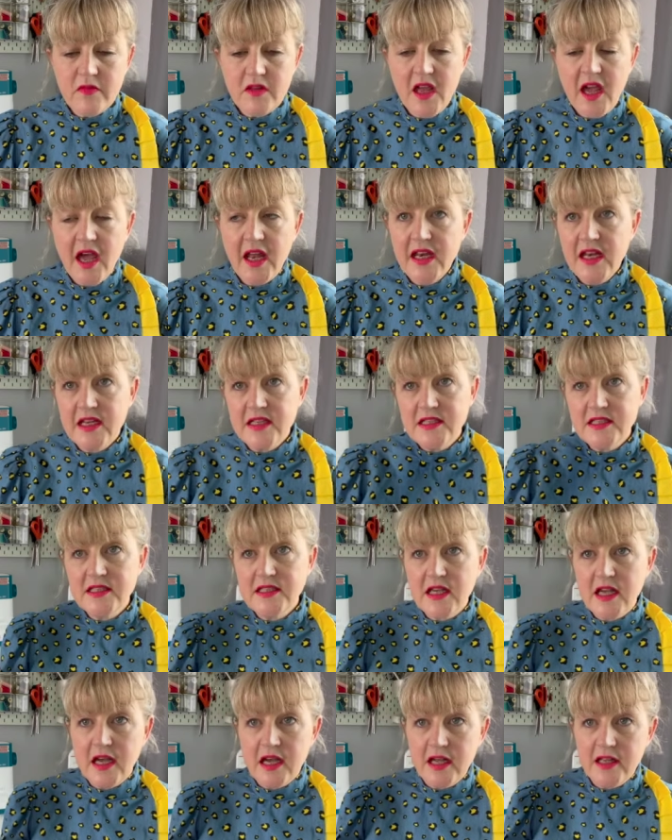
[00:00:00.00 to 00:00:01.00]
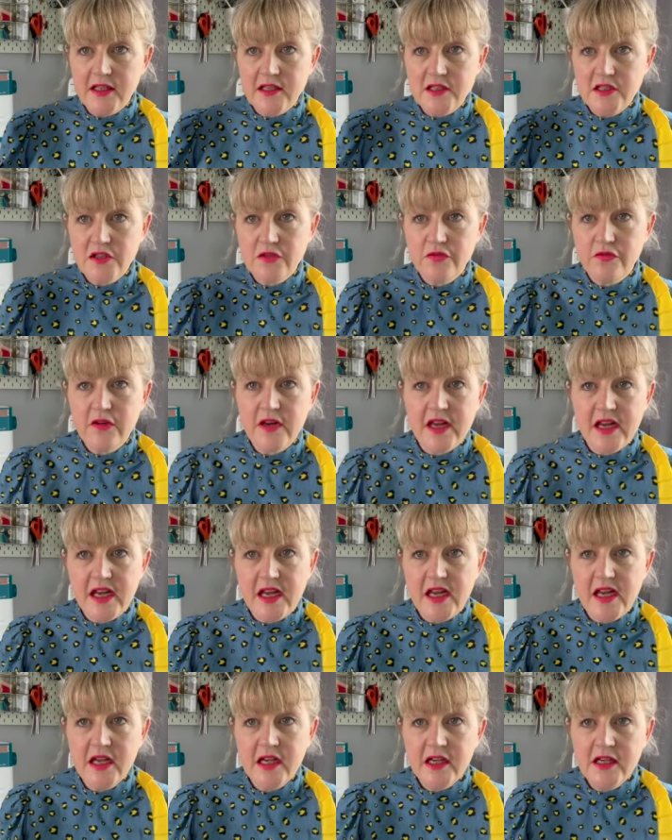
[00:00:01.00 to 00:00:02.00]
And it's uh, there's
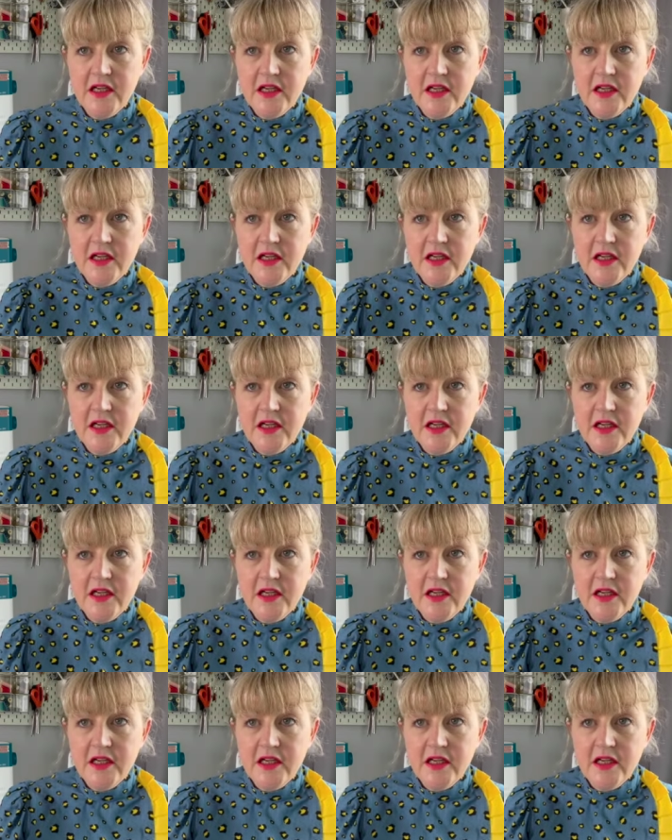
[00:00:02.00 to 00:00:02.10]
three